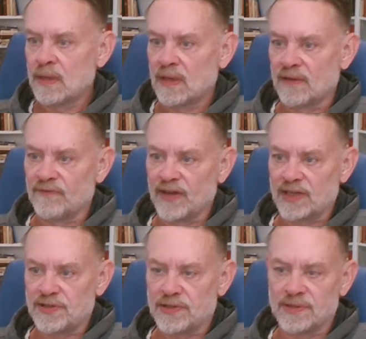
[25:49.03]

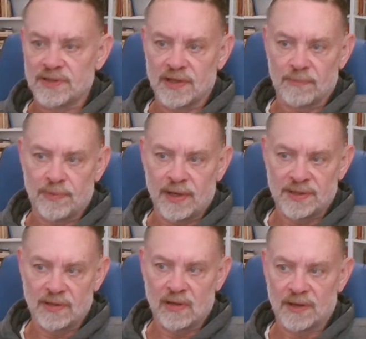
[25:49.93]
convictions of the
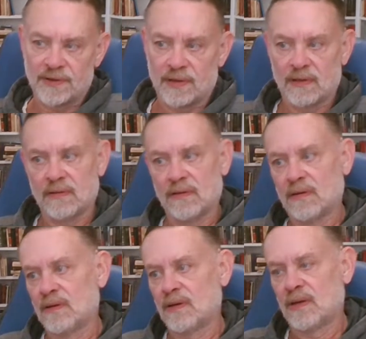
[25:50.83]
present author,
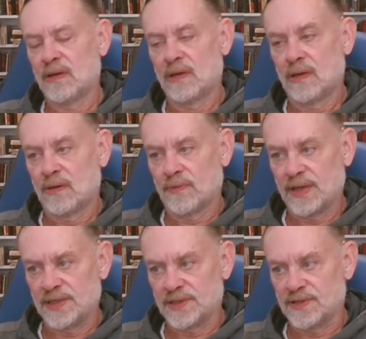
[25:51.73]

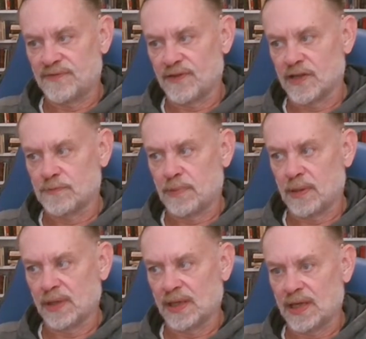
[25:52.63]
reasons for this
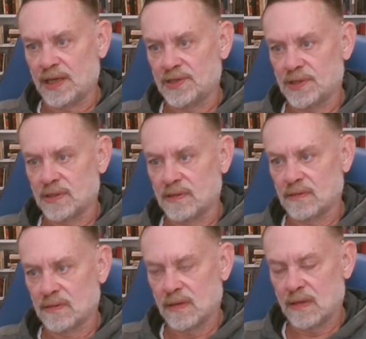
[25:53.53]
publication,
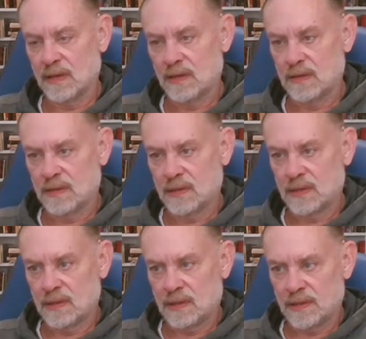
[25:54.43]

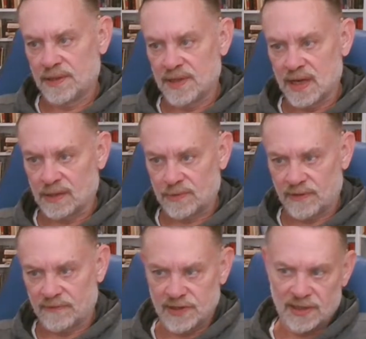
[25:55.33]
the doctrine
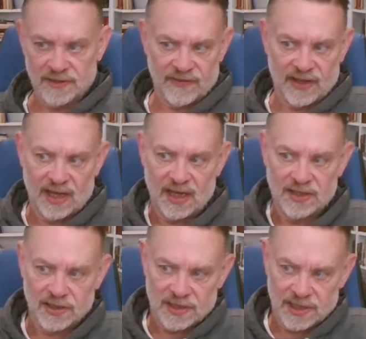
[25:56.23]
of
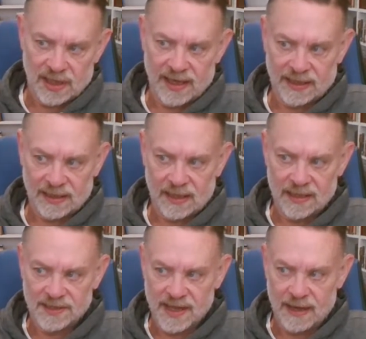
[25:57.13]
justification selected
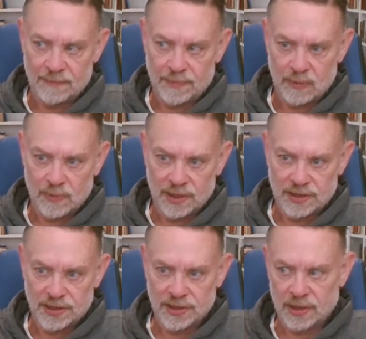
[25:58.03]
as that by
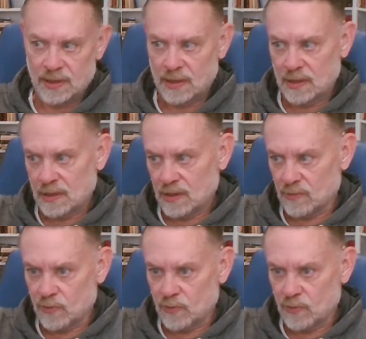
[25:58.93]
which the